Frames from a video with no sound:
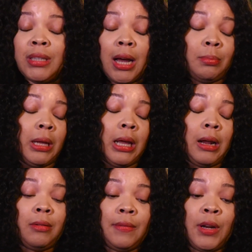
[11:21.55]
I
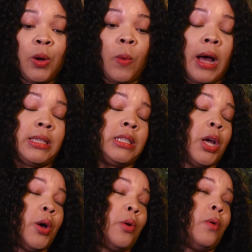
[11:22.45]
don't even know why.
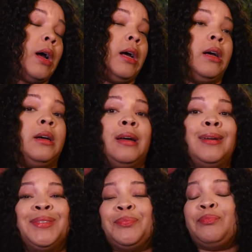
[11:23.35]
So
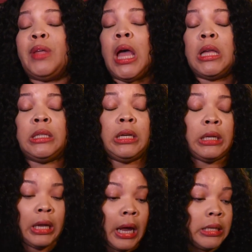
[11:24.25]
as an
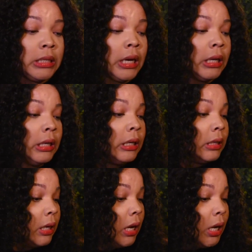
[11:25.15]

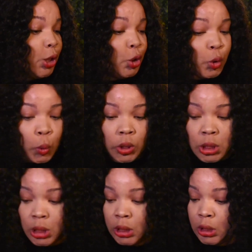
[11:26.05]
ATLian,
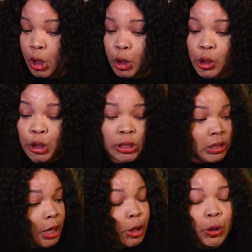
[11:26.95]
Georgia,
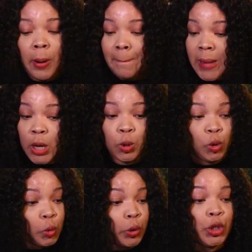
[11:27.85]
Southern Belle,
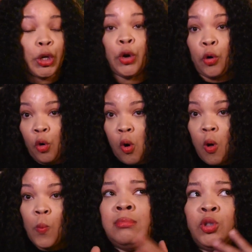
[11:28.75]
Georgia
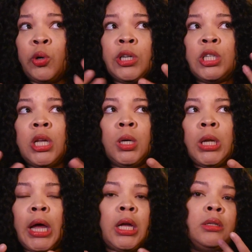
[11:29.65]
girl, Georgians know
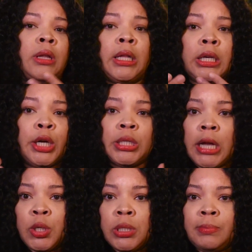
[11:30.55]
like Lake Lanier is
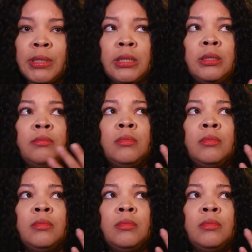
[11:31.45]
dangerous, but